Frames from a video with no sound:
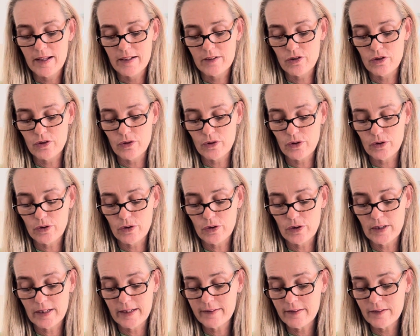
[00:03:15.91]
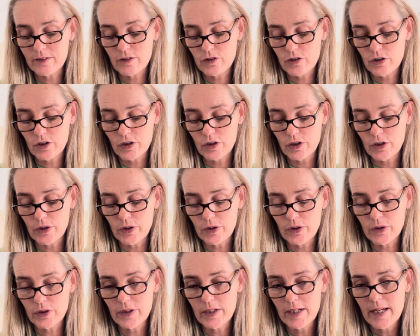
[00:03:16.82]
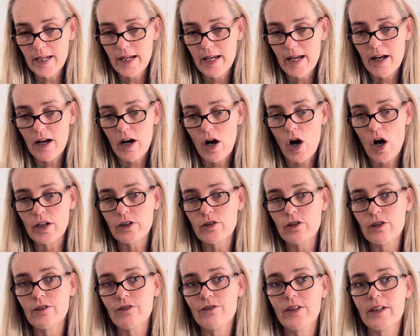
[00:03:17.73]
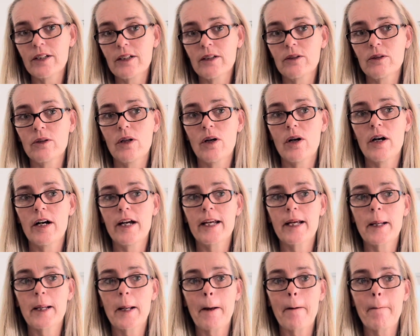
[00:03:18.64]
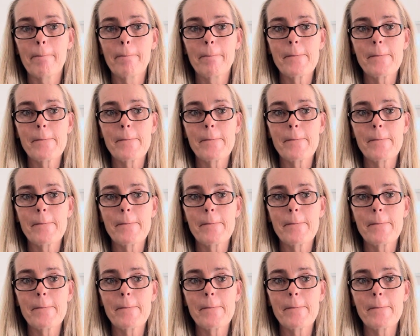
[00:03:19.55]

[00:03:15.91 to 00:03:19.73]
to listen to you. I do feel like